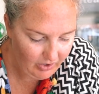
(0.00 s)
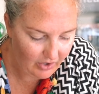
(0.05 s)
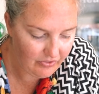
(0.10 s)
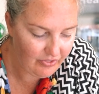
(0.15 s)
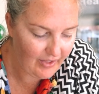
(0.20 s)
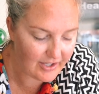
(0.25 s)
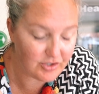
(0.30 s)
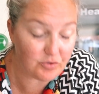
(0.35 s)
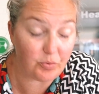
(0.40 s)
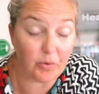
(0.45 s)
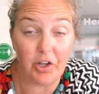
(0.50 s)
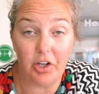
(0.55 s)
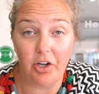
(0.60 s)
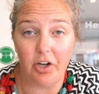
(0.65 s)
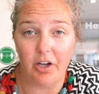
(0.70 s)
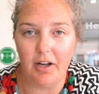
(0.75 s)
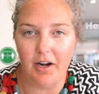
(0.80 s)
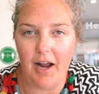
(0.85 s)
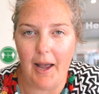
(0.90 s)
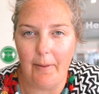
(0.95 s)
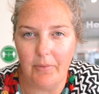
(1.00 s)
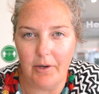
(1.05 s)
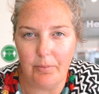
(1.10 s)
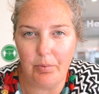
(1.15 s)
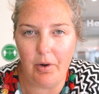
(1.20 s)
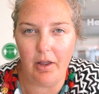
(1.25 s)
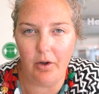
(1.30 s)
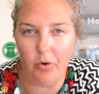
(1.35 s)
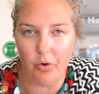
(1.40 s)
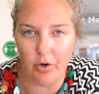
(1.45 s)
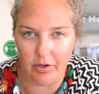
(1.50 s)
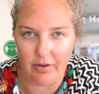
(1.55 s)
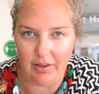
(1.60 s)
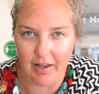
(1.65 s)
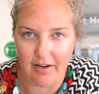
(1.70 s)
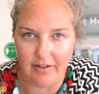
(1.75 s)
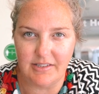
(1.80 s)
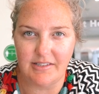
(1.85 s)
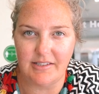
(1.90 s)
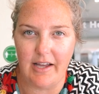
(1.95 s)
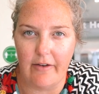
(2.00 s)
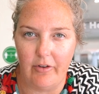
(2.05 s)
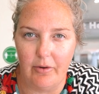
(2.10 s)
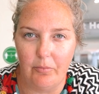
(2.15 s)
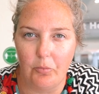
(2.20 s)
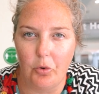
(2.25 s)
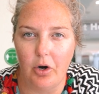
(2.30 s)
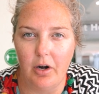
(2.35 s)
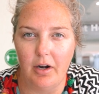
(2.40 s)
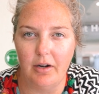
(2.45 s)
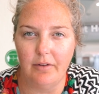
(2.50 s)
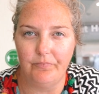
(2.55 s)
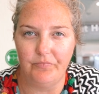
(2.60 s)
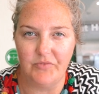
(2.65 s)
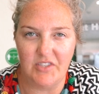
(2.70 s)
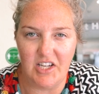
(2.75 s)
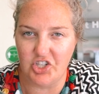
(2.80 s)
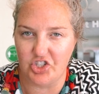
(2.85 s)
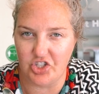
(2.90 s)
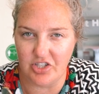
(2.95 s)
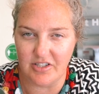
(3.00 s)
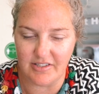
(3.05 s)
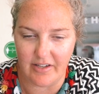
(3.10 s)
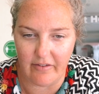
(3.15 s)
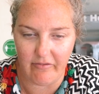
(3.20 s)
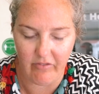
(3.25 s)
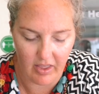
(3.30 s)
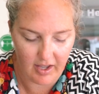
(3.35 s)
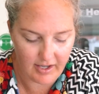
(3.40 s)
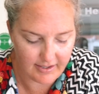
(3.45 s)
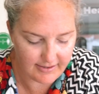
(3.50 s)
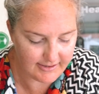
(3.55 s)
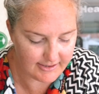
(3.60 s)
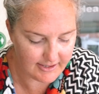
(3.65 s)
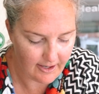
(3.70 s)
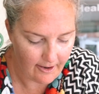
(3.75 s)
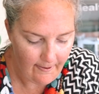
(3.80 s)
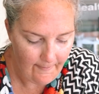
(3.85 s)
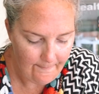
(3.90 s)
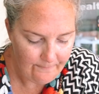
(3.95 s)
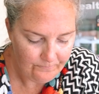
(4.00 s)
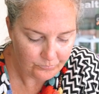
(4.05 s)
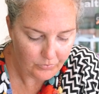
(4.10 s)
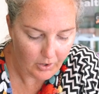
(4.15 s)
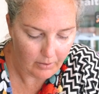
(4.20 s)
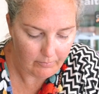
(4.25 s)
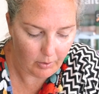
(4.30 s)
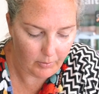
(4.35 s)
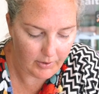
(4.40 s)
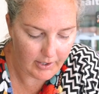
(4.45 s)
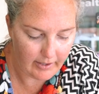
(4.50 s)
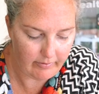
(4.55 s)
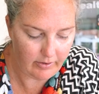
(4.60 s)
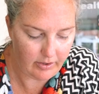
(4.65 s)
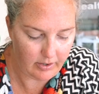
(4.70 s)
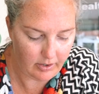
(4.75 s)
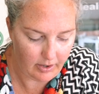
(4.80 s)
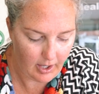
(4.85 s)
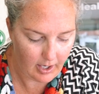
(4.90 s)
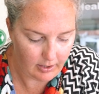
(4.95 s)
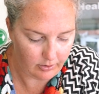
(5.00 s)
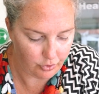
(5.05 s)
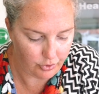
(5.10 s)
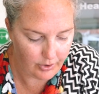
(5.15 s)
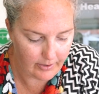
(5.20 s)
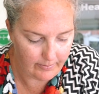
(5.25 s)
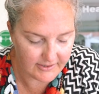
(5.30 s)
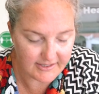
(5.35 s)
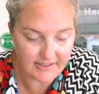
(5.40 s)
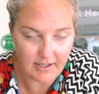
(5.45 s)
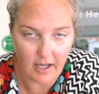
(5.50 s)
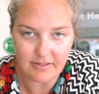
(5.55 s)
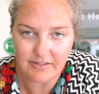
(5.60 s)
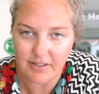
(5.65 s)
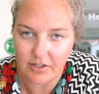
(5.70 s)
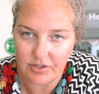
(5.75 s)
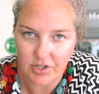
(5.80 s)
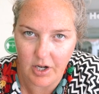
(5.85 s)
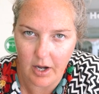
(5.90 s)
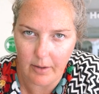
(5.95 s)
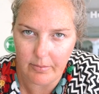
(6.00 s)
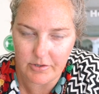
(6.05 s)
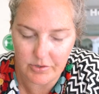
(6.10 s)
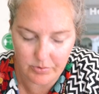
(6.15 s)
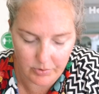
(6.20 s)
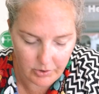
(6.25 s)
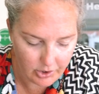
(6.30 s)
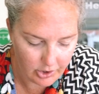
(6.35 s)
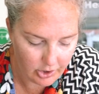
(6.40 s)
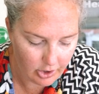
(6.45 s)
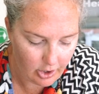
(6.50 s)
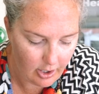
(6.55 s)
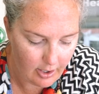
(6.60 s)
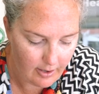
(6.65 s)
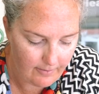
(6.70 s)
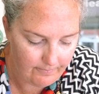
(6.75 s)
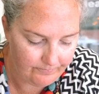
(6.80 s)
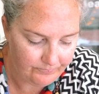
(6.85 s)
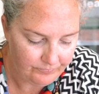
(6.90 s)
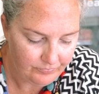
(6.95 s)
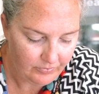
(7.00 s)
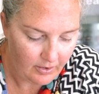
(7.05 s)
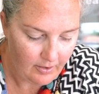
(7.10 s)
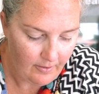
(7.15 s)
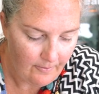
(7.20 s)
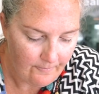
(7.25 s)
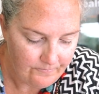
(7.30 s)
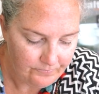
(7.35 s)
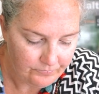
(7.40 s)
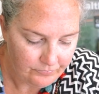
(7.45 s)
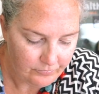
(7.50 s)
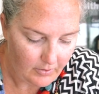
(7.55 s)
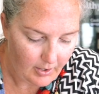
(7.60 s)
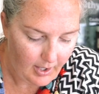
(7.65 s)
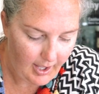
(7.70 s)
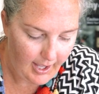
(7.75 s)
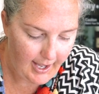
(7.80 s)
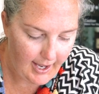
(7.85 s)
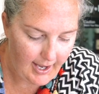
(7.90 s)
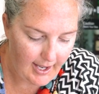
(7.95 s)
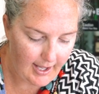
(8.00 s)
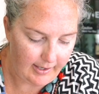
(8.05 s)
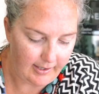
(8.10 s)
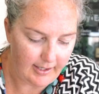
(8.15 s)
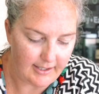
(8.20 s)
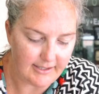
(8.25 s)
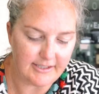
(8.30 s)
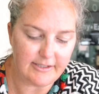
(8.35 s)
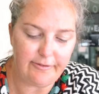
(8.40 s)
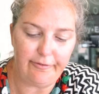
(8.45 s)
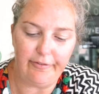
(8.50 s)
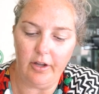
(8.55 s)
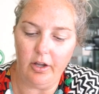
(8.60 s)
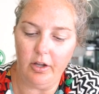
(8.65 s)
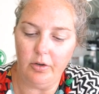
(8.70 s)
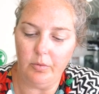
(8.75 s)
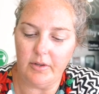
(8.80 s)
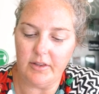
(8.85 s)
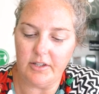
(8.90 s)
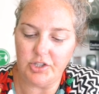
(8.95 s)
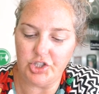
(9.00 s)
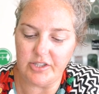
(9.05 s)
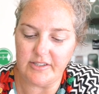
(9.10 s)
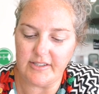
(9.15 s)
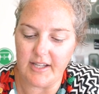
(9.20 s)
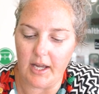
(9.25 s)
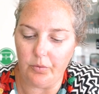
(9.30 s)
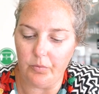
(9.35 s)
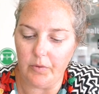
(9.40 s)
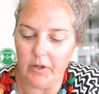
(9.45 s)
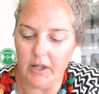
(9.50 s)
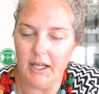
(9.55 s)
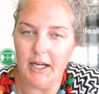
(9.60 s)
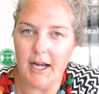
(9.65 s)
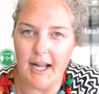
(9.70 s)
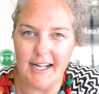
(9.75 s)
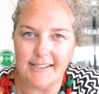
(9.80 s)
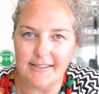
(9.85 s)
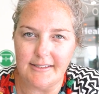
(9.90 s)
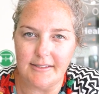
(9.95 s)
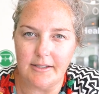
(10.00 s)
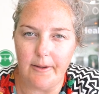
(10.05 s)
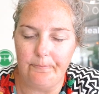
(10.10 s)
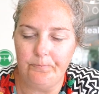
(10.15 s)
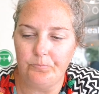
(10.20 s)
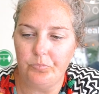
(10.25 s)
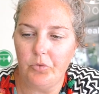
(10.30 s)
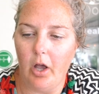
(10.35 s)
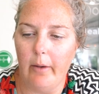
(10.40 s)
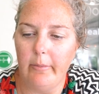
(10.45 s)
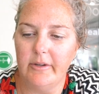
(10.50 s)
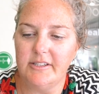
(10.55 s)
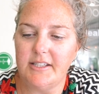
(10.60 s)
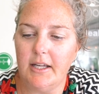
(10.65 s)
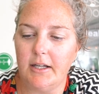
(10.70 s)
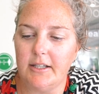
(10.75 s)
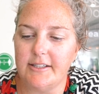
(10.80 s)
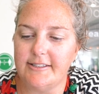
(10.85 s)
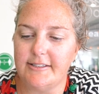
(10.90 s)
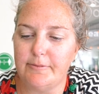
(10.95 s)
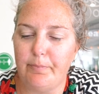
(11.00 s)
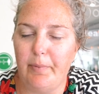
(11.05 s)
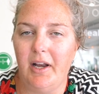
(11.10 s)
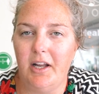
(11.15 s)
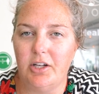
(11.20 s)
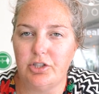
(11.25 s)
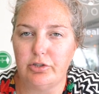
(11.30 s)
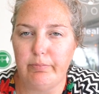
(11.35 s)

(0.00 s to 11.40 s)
That's really good. I'm gonna probably order like 7 more dishes of this, but whatever the like creamy sauce on top is really good. And it's filled with just like really nice almost like a spinach